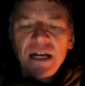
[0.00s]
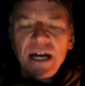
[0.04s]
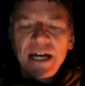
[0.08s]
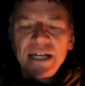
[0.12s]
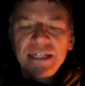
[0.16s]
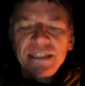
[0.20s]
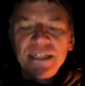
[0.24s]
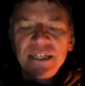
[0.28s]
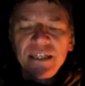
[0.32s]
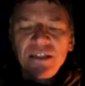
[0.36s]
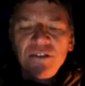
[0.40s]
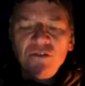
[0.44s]

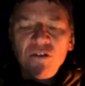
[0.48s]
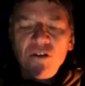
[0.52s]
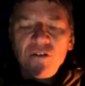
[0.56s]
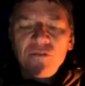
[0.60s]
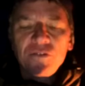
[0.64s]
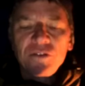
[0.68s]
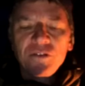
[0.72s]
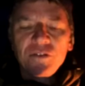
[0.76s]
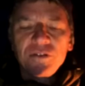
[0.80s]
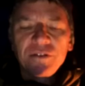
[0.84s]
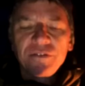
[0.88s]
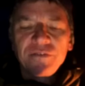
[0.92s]
I did go
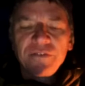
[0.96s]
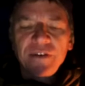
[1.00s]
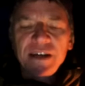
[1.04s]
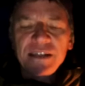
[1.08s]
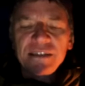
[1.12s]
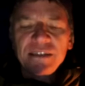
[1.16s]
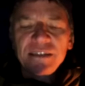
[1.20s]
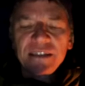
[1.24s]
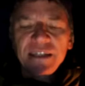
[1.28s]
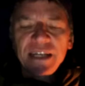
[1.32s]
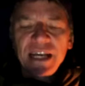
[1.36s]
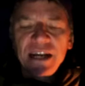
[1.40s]
over to
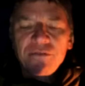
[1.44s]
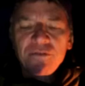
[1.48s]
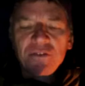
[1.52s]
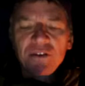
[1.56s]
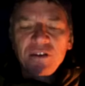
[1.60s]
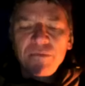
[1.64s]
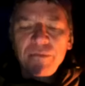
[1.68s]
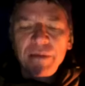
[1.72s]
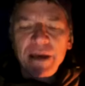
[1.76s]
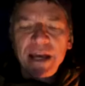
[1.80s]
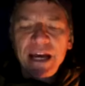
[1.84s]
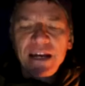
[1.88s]
investigate
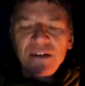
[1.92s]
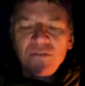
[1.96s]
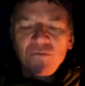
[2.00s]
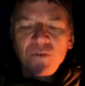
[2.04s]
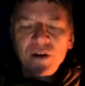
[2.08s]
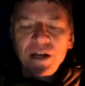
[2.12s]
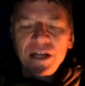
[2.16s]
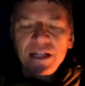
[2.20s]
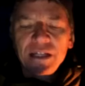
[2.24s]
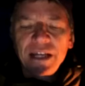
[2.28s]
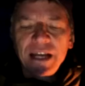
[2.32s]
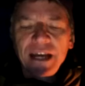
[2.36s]
where the man
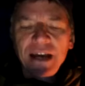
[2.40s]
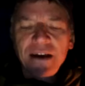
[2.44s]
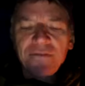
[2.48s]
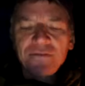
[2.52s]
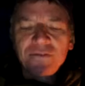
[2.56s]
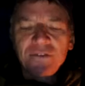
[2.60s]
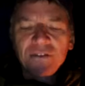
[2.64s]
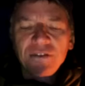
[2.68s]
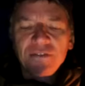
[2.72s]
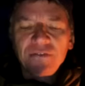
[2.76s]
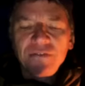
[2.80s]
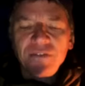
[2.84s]
went
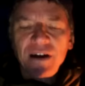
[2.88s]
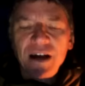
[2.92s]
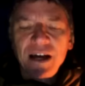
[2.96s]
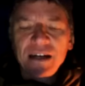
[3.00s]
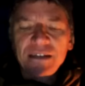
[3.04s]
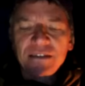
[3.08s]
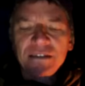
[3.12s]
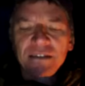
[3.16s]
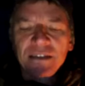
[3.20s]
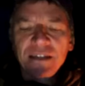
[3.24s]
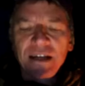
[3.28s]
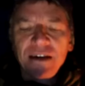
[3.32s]
after the
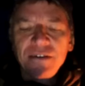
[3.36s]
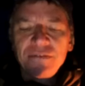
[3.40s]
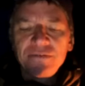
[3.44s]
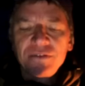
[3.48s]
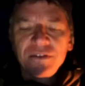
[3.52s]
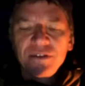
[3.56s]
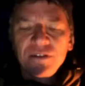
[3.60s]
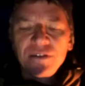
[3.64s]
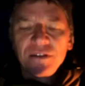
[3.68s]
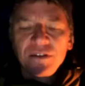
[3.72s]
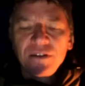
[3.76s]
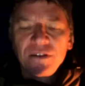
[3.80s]
fox
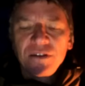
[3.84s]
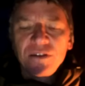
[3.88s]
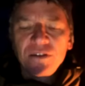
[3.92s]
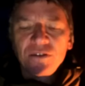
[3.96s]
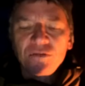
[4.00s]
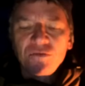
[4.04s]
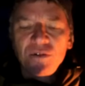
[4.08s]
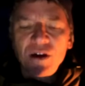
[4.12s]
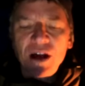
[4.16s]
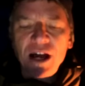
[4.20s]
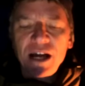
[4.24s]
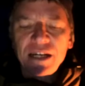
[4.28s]
left.
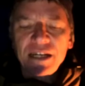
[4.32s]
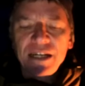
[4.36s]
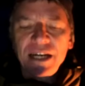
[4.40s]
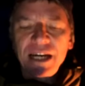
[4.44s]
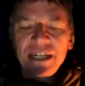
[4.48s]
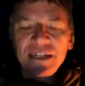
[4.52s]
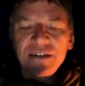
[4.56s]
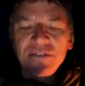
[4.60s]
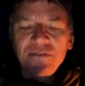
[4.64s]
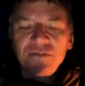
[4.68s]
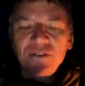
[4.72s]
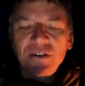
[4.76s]
The rock
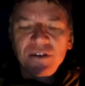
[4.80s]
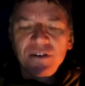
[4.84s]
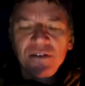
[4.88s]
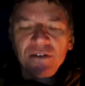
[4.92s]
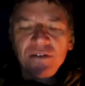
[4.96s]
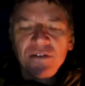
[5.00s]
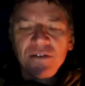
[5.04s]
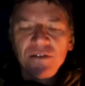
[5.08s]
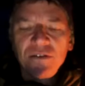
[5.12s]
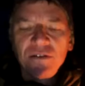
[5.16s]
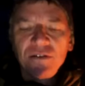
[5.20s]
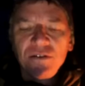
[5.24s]
kind of
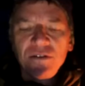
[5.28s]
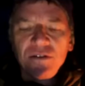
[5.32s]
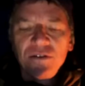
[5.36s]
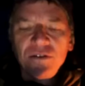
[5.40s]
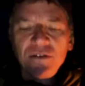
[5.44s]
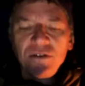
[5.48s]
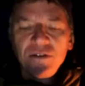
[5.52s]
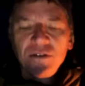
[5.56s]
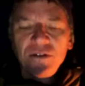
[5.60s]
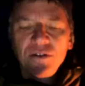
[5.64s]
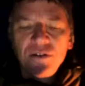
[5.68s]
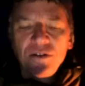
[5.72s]

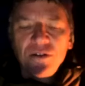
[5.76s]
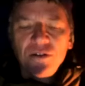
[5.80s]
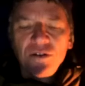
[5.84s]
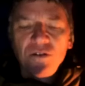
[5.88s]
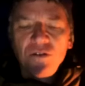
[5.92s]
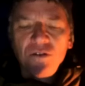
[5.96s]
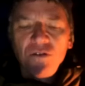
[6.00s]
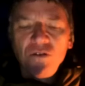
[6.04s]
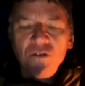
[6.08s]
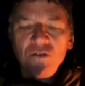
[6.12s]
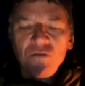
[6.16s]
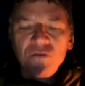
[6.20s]

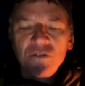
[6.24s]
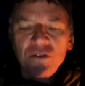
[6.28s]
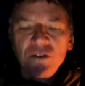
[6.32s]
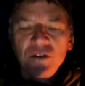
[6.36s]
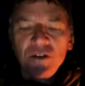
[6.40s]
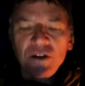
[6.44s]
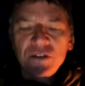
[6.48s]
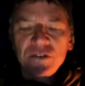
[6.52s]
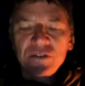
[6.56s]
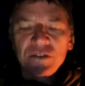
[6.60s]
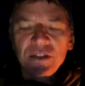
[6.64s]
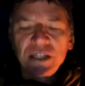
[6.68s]

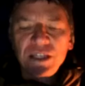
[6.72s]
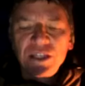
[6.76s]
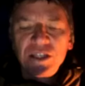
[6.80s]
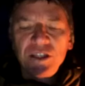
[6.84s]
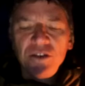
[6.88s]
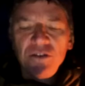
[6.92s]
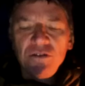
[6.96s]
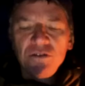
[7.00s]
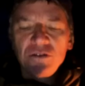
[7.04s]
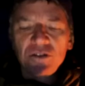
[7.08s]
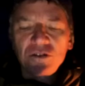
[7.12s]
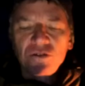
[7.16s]
overlooks a
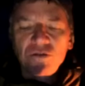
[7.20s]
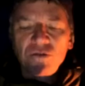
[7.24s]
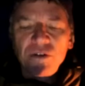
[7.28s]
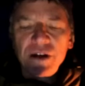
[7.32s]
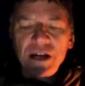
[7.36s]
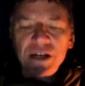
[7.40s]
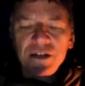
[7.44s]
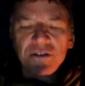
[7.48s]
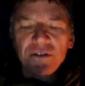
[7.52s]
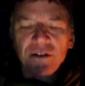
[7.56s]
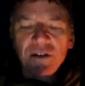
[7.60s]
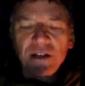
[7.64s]
huge
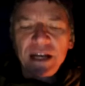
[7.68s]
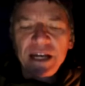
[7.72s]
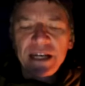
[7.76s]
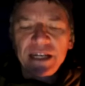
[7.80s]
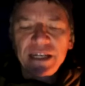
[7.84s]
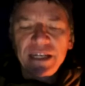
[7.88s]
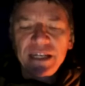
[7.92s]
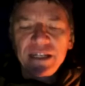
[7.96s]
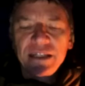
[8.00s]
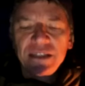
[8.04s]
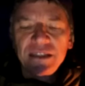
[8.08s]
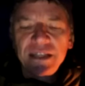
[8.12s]

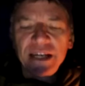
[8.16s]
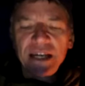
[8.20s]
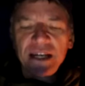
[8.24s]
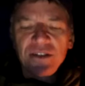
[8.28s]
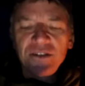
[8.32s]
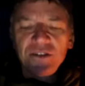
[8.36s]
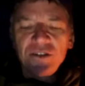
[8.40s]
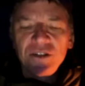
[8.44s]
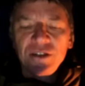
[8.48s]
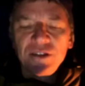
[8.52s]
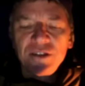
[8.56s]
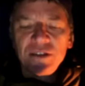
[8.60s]
crater-like
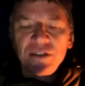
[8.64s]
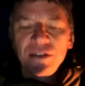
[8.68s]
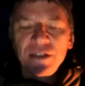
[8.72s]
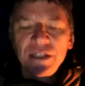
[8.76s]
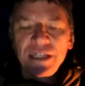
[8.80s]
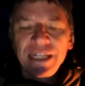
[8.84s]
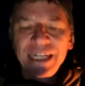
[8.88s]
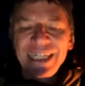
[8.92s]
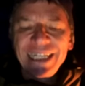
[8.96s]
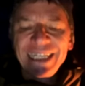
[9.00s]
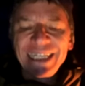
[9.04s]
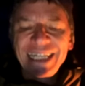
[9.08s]
indentation,
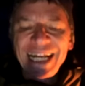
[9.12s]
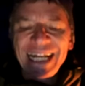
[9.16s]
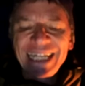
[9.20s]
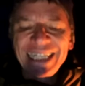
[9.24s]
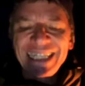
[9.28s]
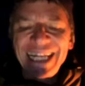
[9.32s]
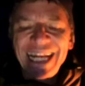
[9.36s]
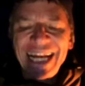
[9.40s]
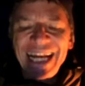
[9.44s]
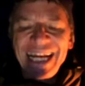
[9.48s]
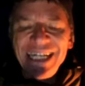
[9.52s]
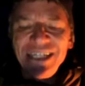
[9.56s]

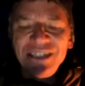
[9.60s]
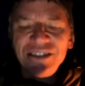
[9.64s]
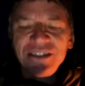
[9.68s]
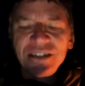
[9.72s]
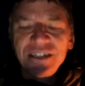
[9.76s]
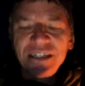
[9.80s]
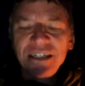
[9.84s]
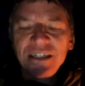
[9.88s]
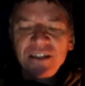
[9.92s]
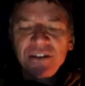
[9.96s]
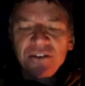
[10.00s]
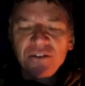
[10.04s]

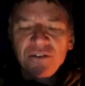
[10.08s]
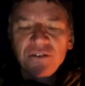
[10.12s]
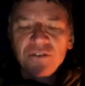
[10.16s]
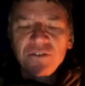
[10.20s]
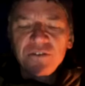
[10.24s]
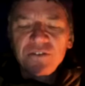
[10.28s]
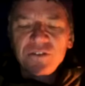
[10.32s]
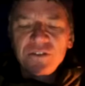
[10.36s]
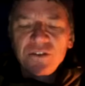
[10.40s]
indentation in the earth.